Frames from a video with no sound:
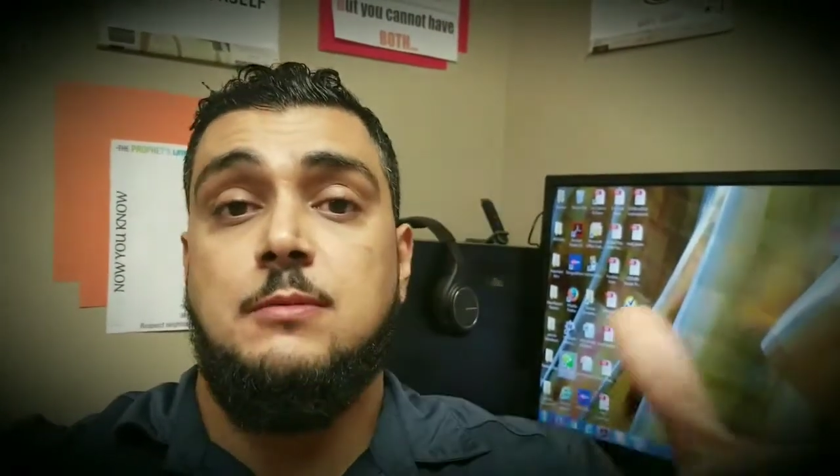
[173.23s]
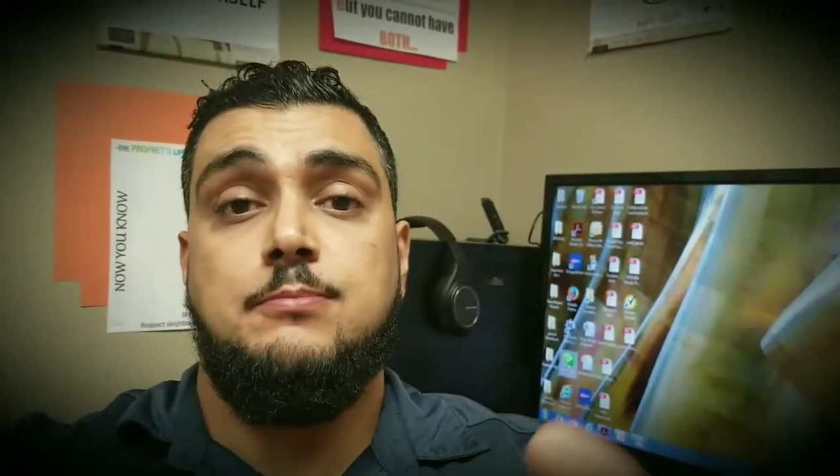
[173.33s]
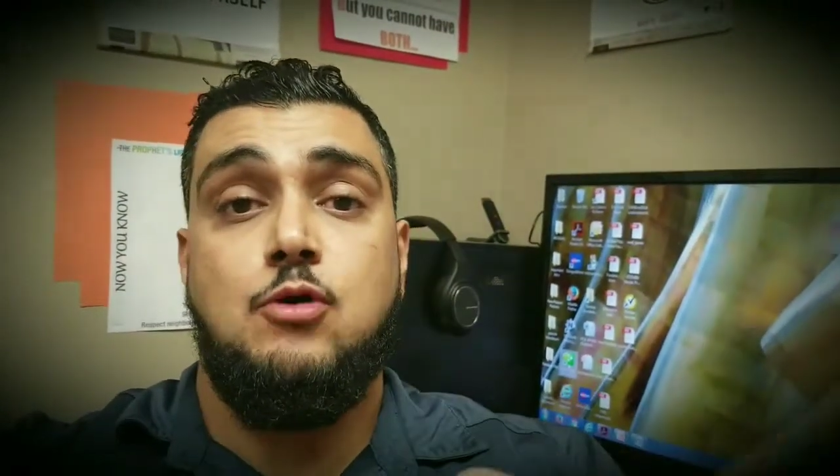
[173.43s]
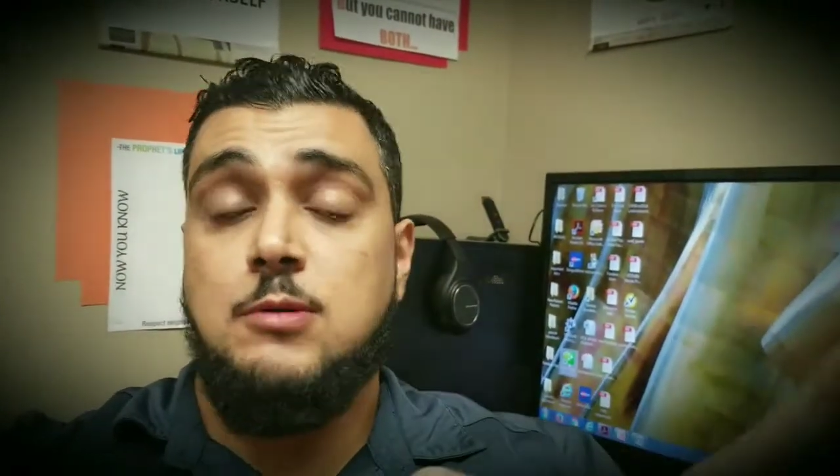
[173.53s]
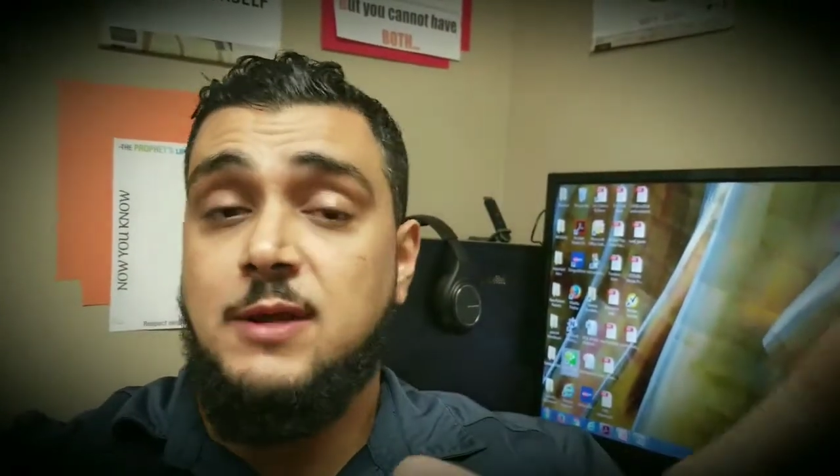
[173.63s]

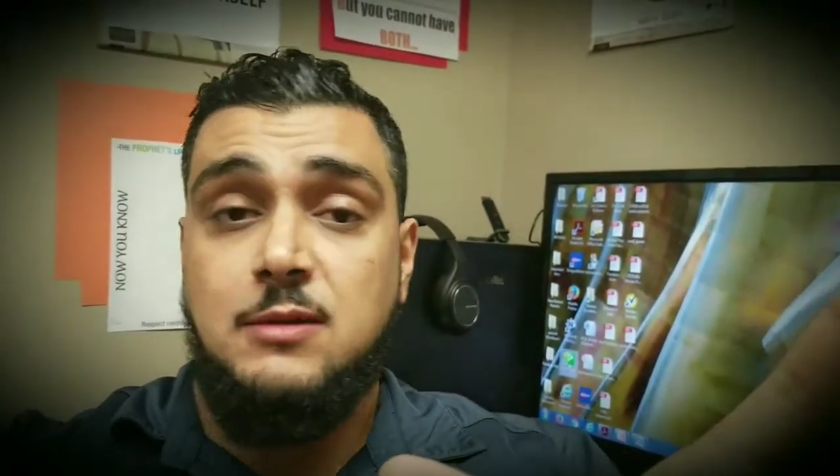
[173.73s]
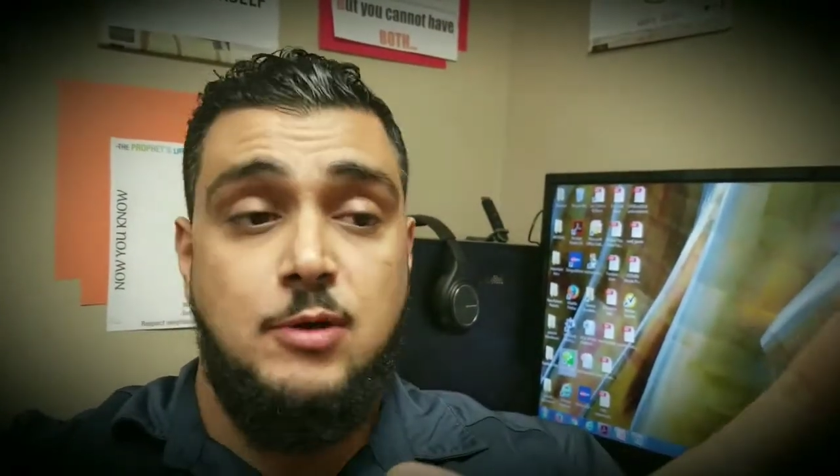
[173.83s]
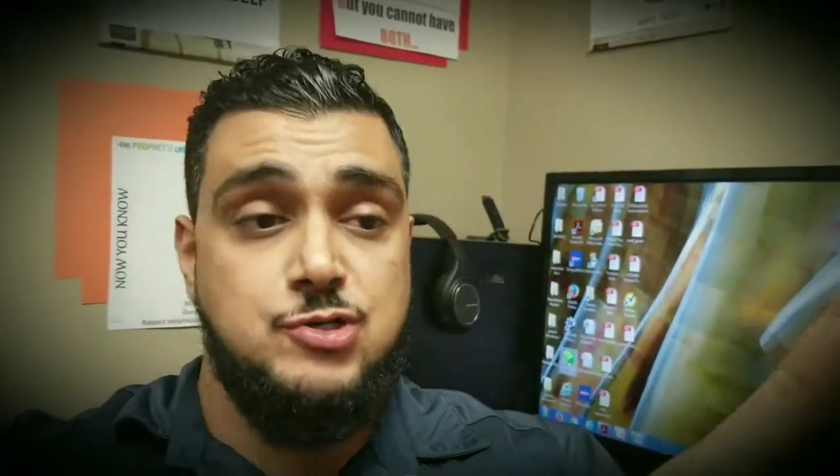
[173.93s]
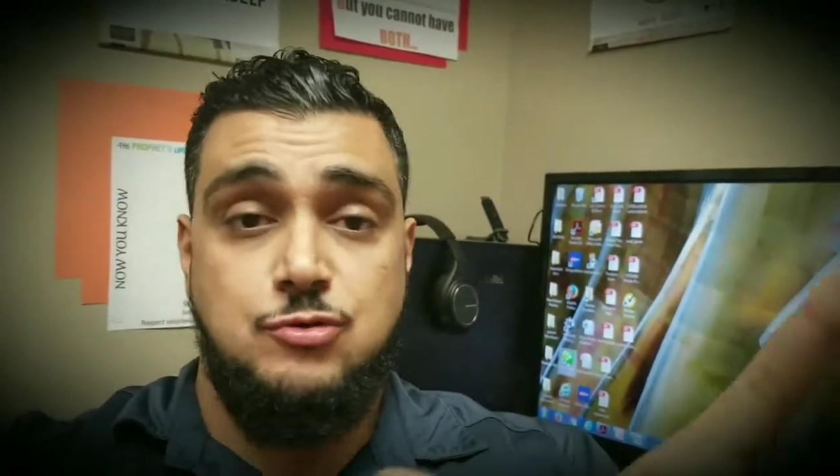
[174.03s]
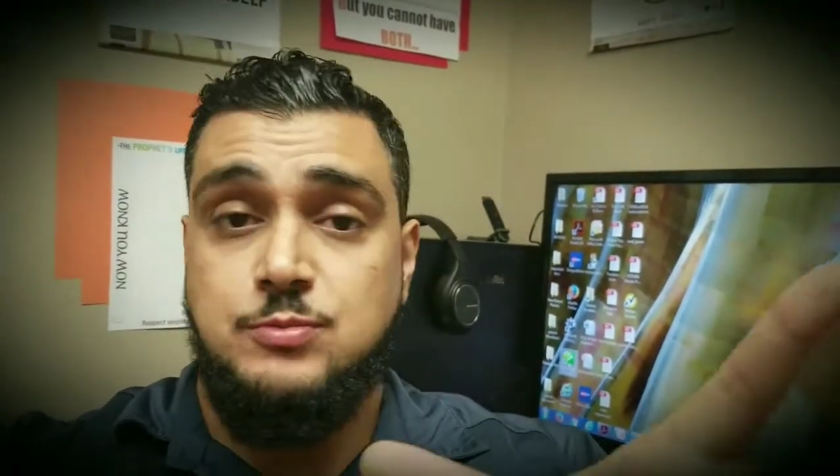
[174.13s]
portobello
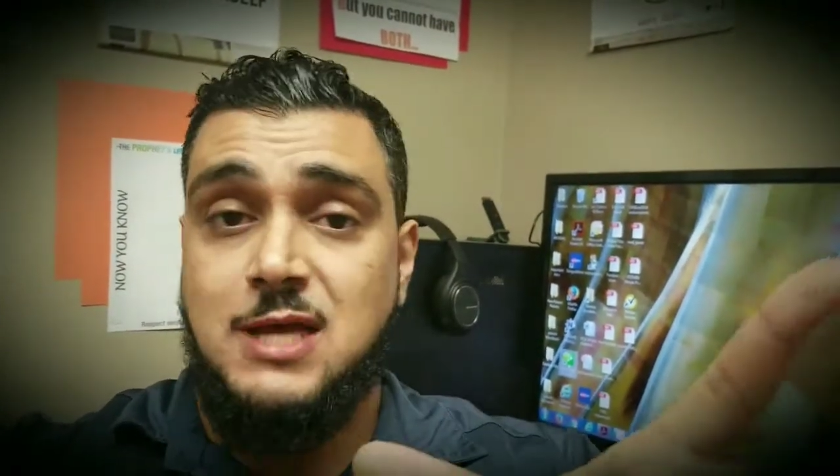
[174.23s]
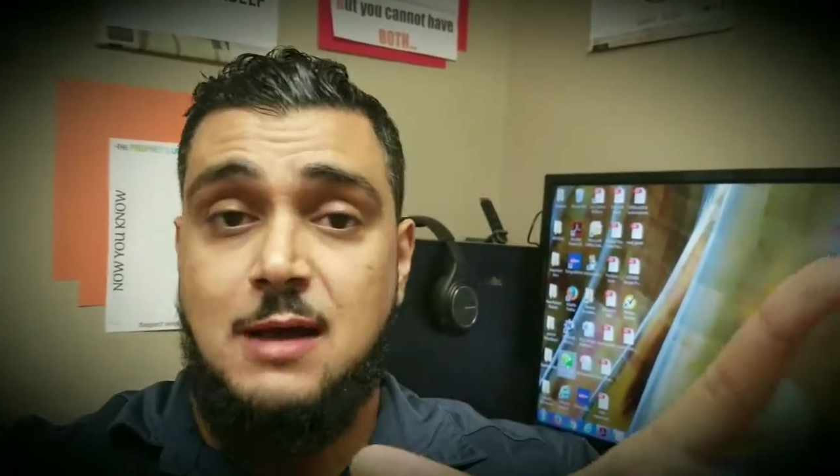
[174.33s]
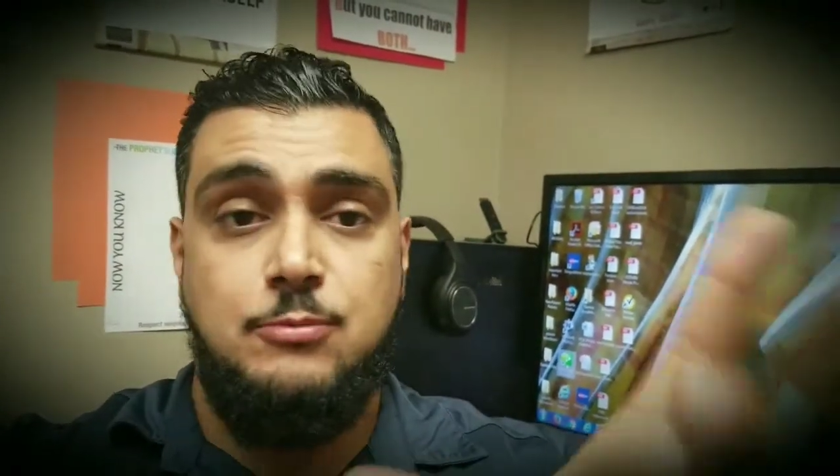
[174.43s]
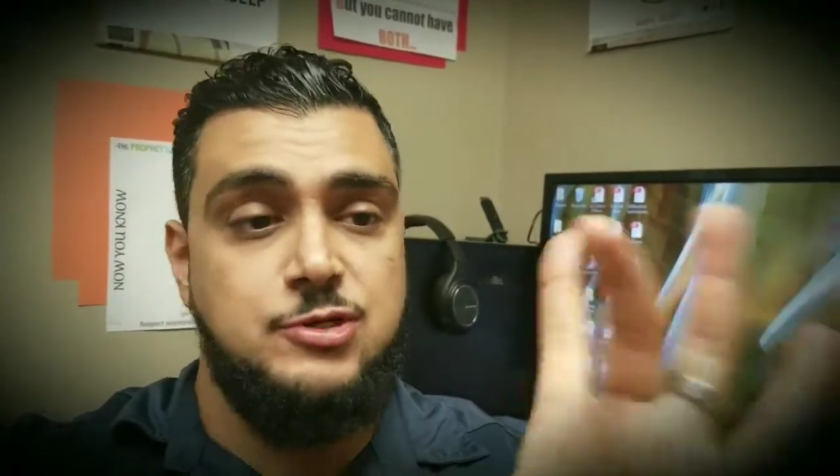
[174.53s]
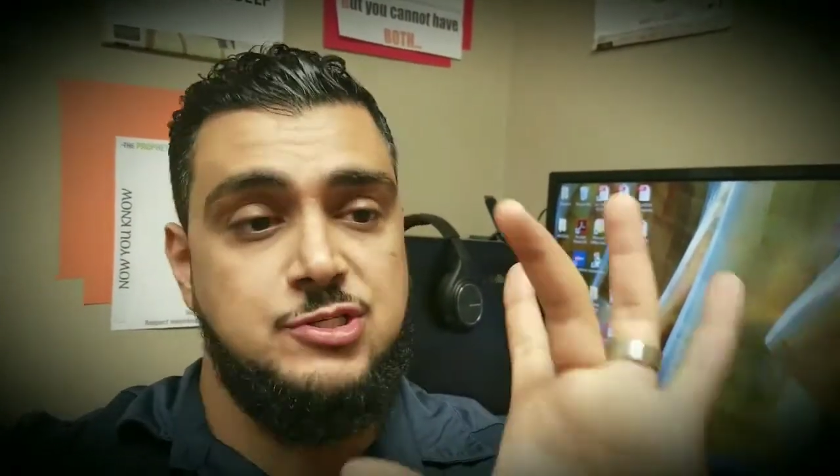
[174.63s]
mushroom
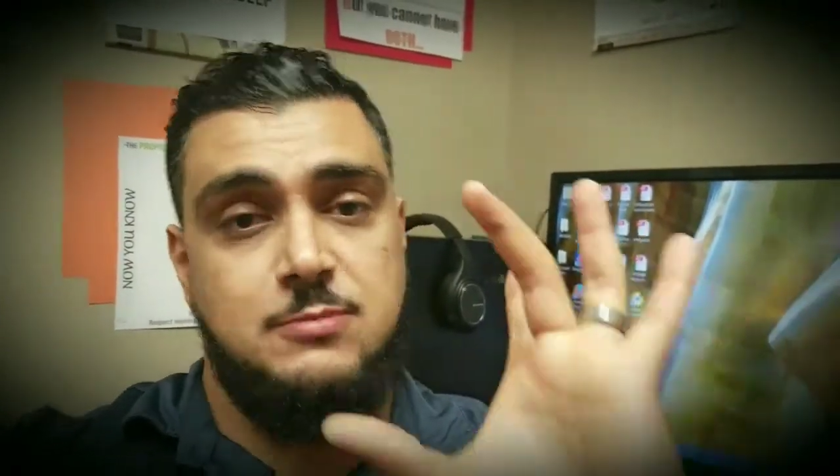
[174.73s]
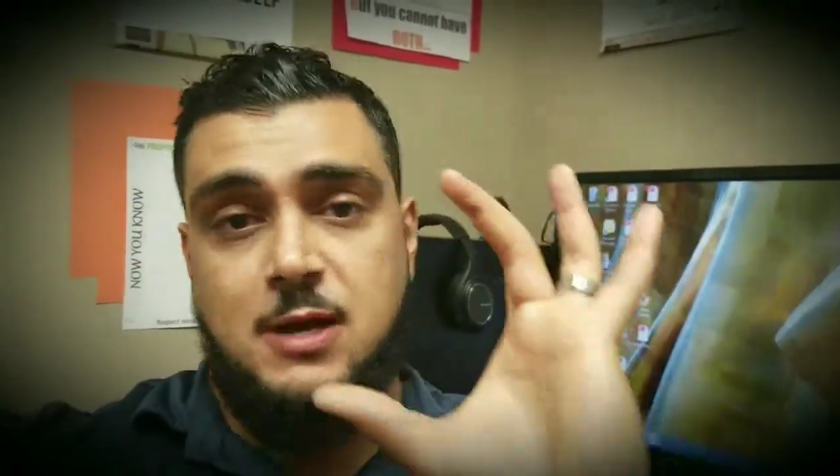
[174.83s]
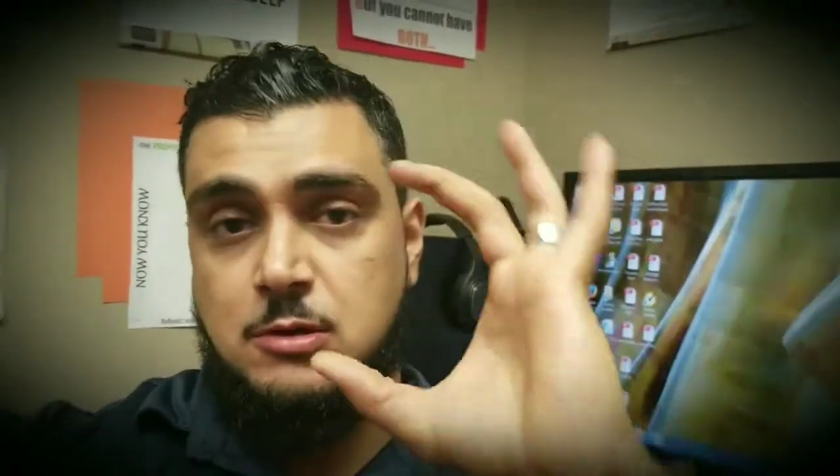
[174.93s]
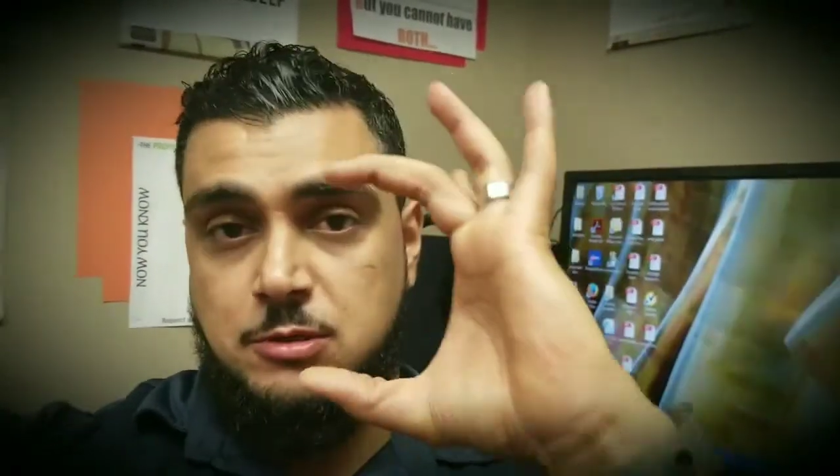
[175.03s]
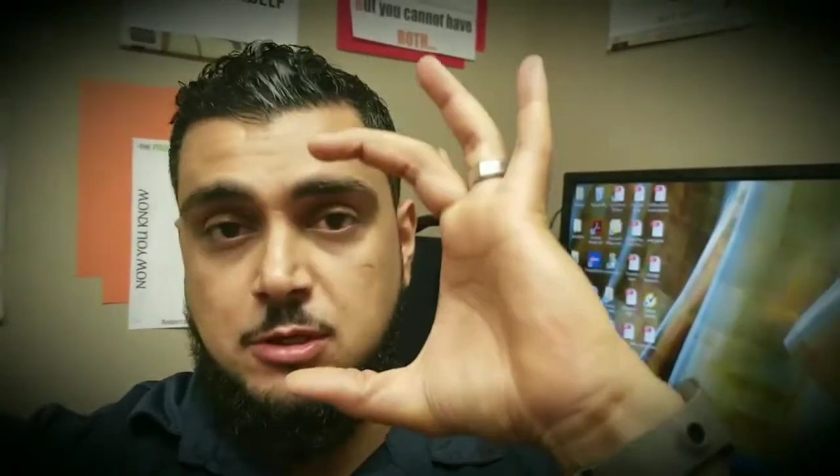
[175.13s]
top, which is
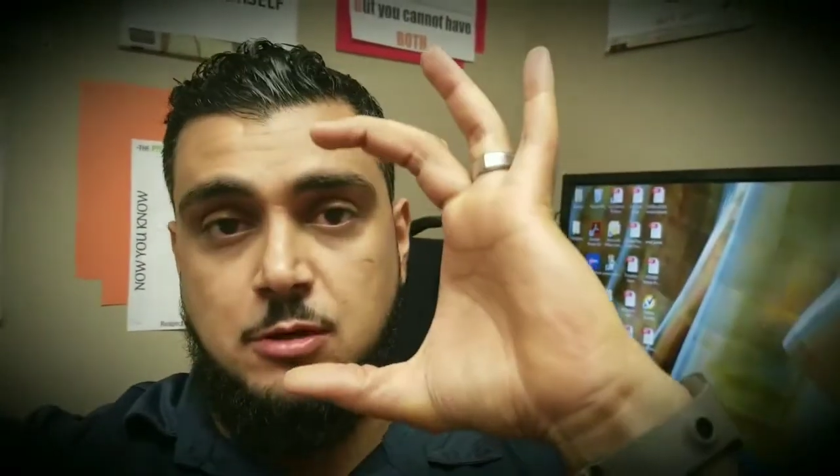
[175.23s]
about